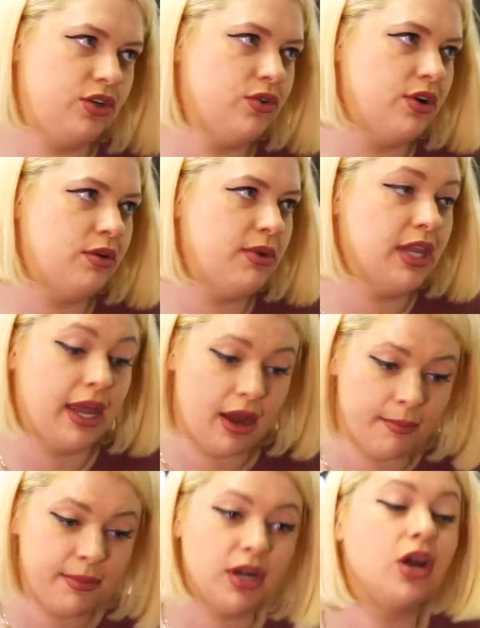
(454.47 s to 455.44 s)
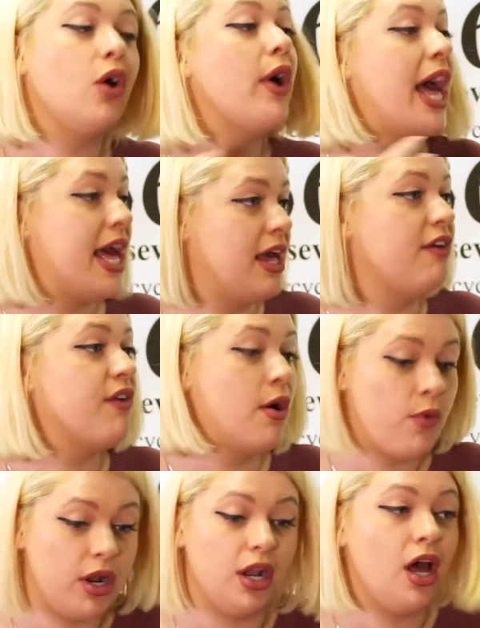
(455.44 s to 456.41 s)
You know what I mean? Like I'm going to go if I
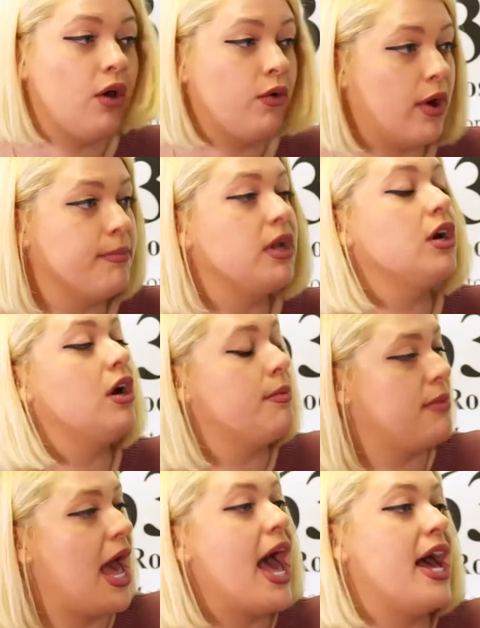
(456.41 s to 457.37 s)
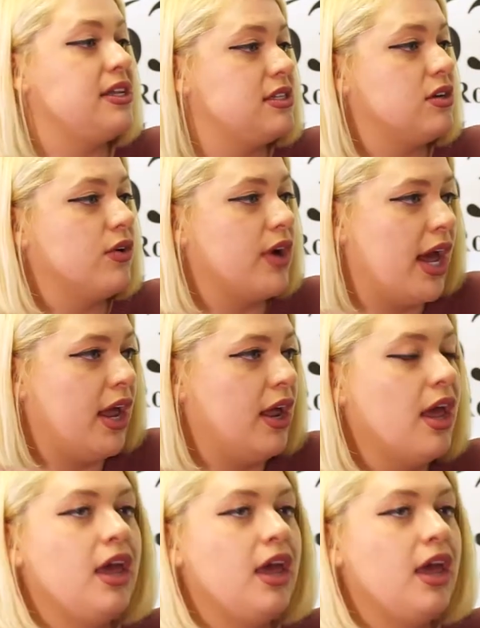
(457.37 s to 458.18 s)
want to know, I'm going to come ask. Okay.